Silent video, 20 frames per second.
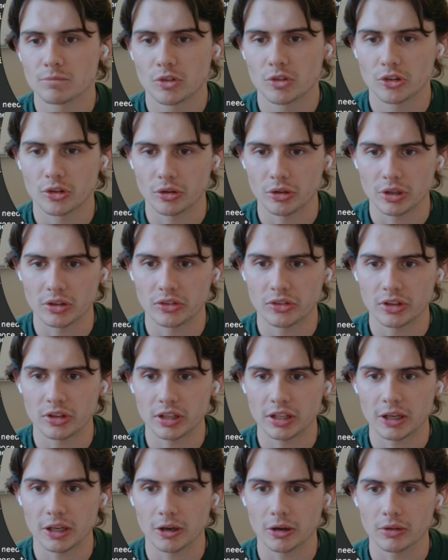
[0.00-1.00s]
So you can
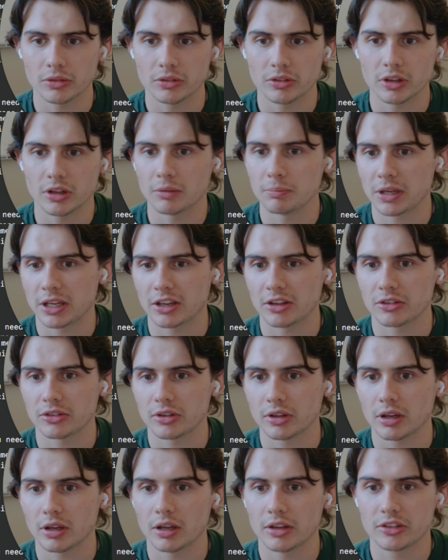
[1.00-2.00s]
see here,
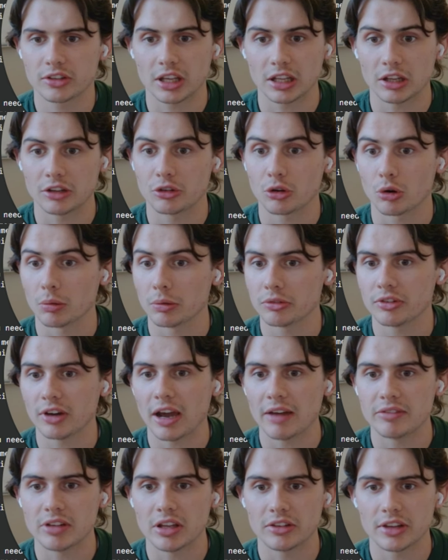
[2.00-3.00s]
because Skeletor was
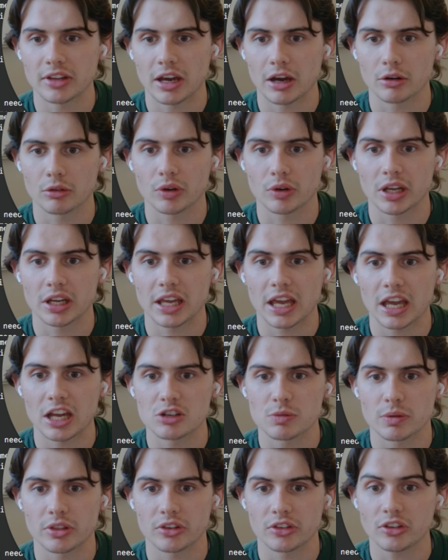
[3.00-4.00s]
5 days out,
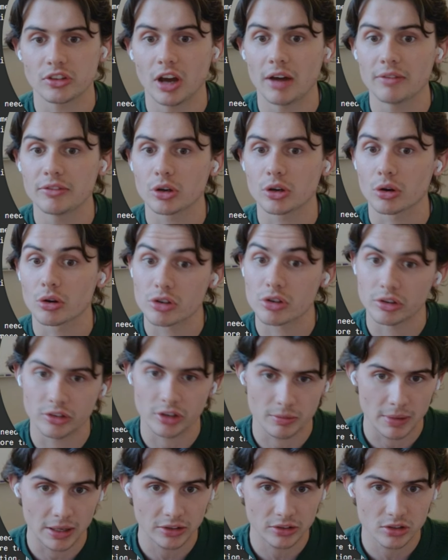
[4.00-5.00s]
re-engage with a soft
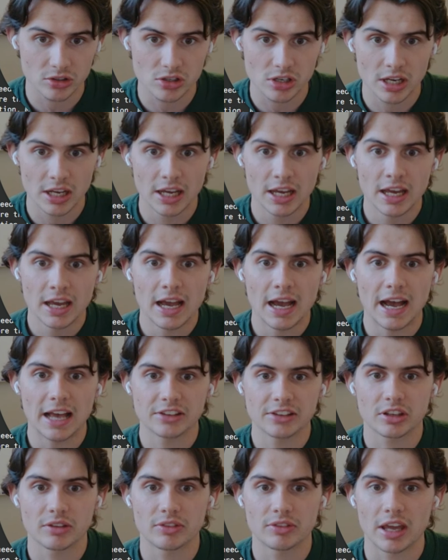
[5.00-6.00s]
urgency message,
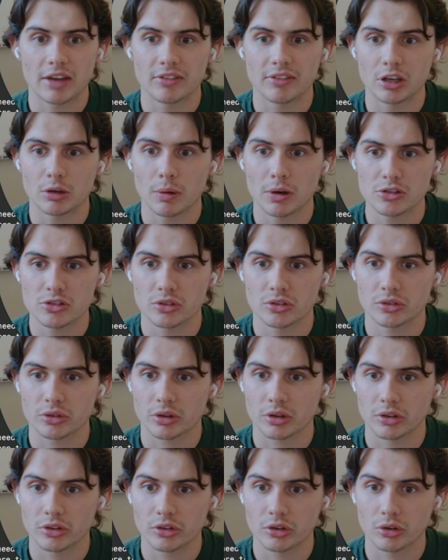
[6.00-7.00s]
ask if they have any questions or
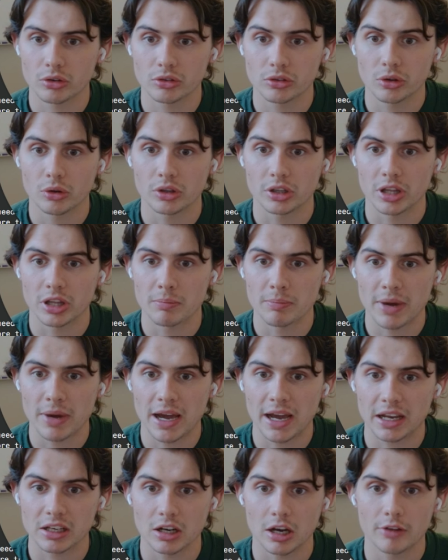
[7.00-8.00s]
concerns holding them
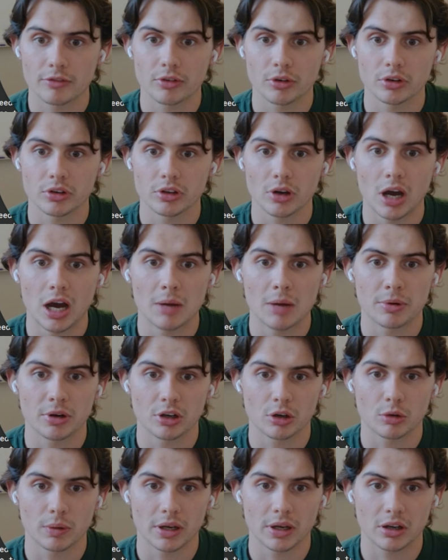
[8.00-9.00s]
back, and offer to hop on
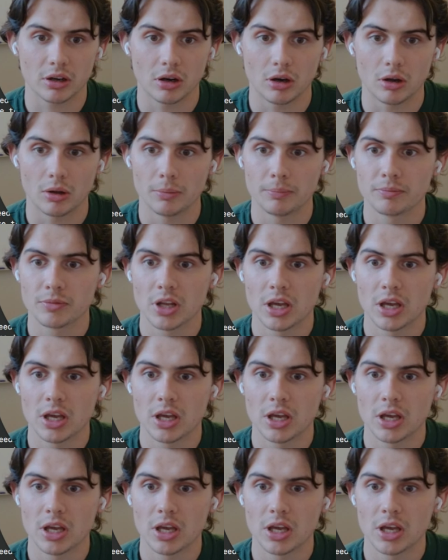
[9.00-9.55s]
a quick call.